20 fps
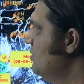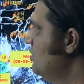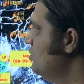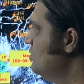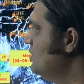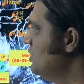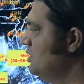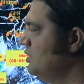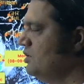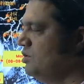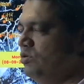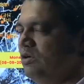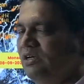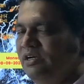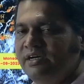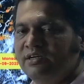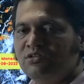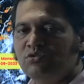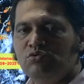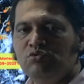about during
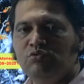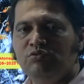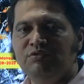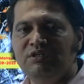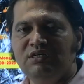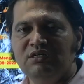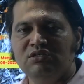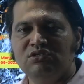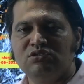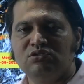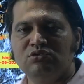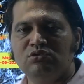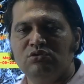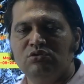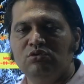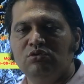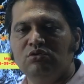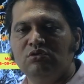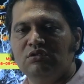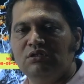next 2 weeks,
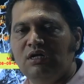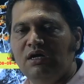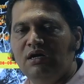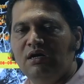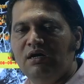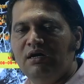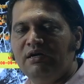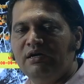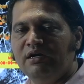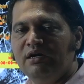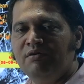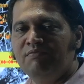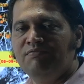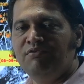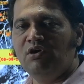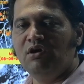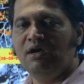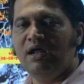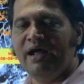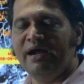so the
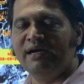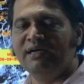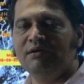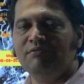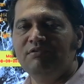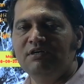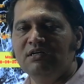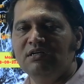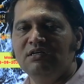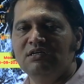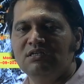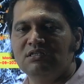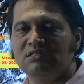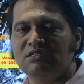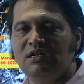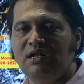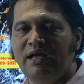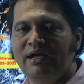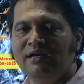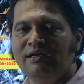rainfall activity is
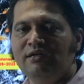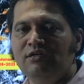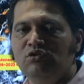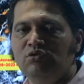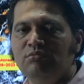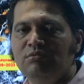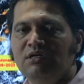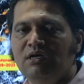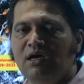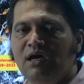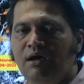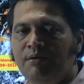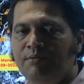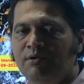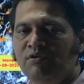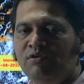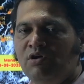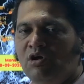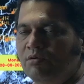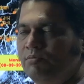likely to be
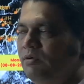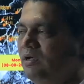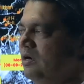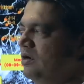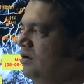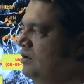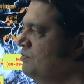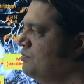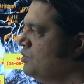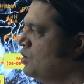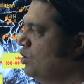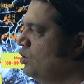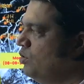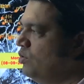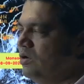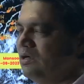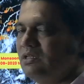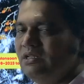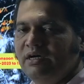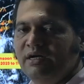above normal
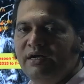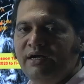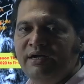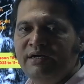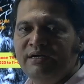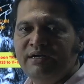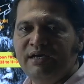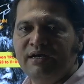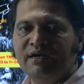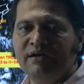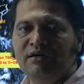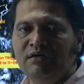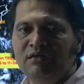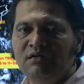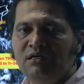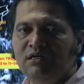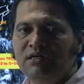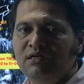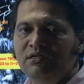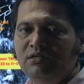over the entire
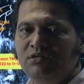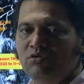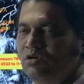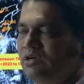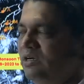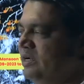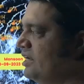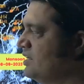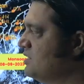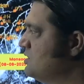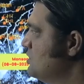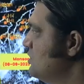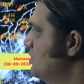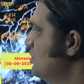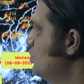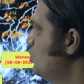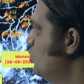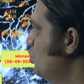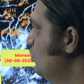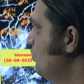country during next
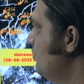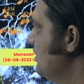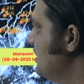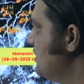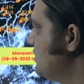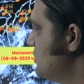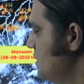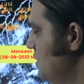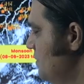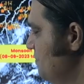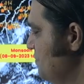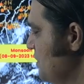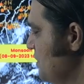2 weeks.